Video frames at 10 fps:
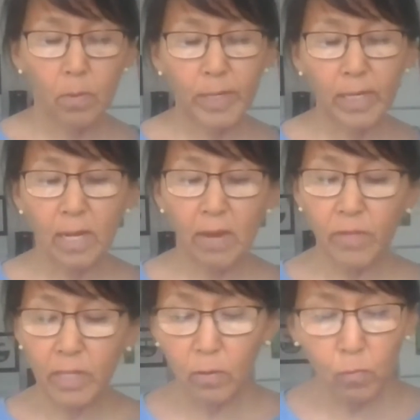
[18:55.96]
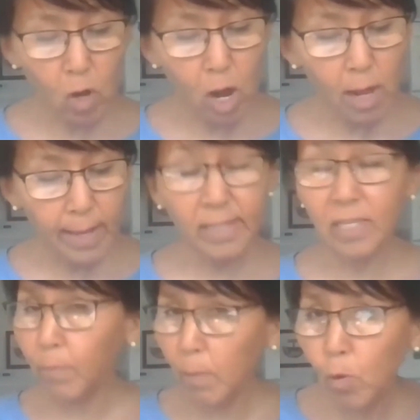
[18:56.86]
We eat everything raw
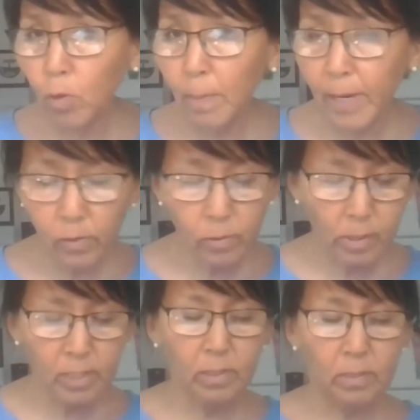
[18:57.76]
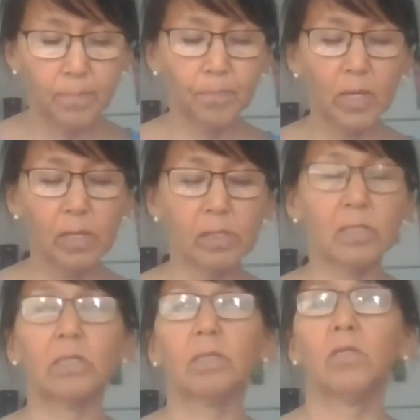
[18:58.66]
except the polar bear because
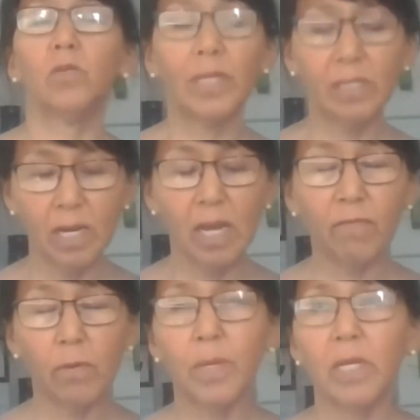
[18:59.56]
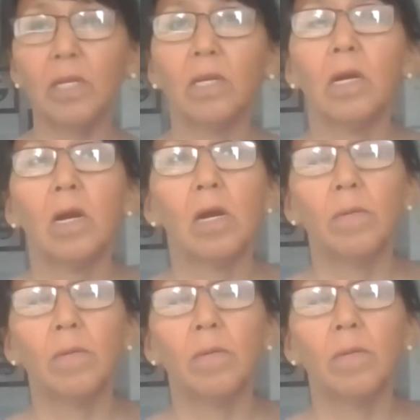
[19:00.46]
you can die from eating